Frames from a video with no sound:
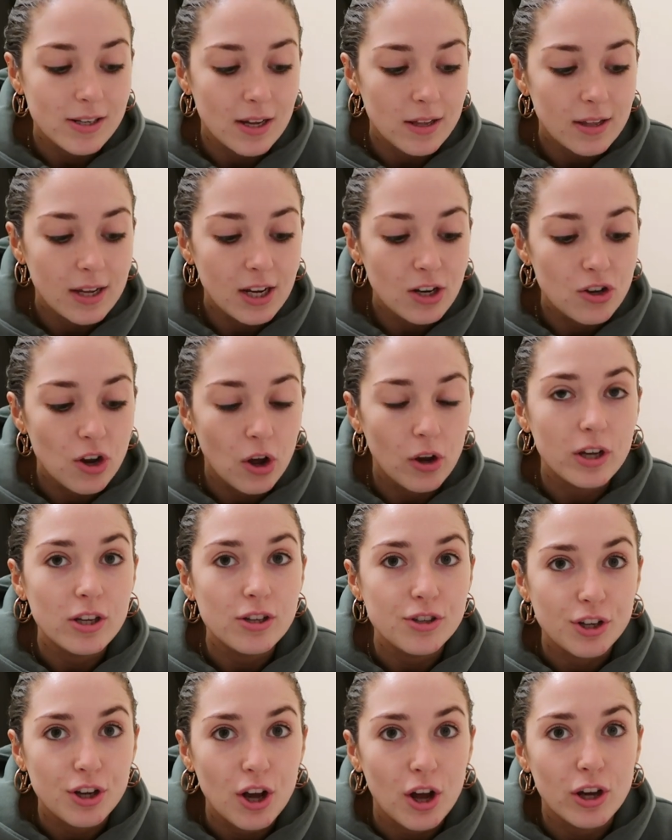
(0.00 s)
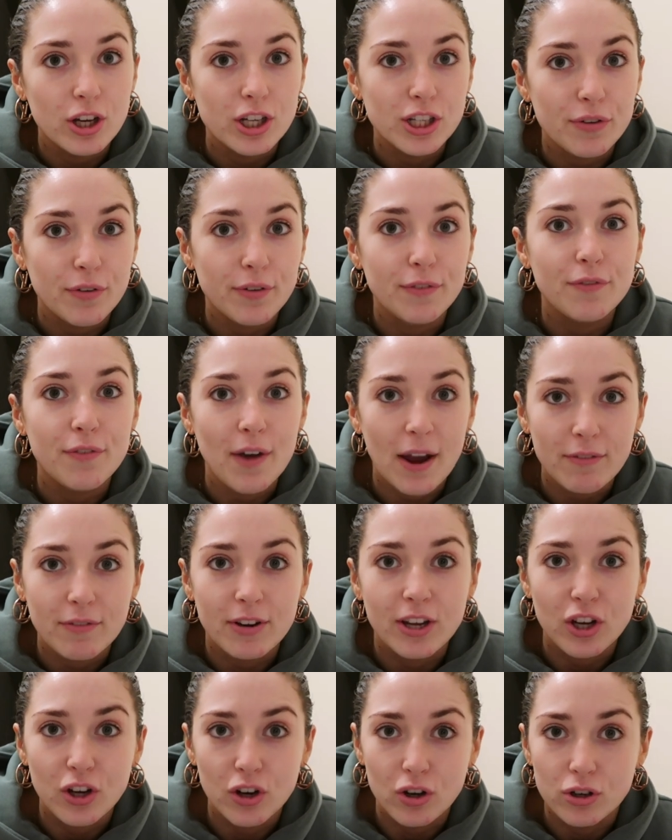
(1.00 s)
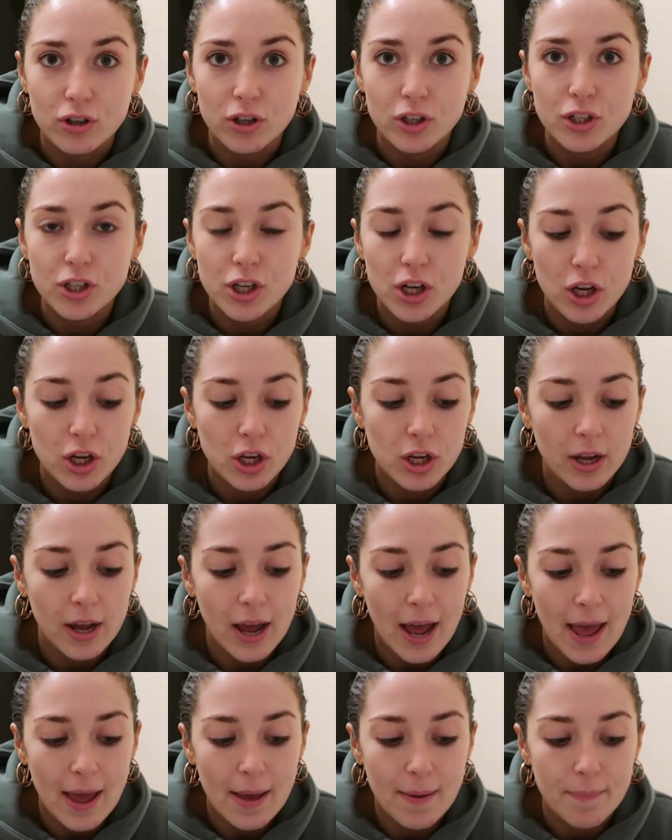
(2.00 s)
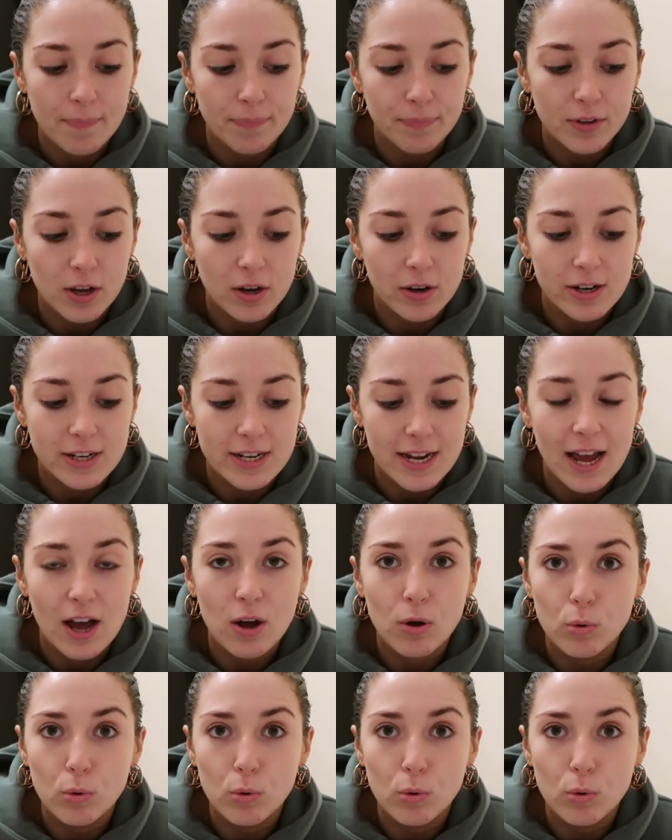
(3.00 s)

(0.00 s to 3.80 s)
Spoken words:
I think Nike Sakai's are a very good idea.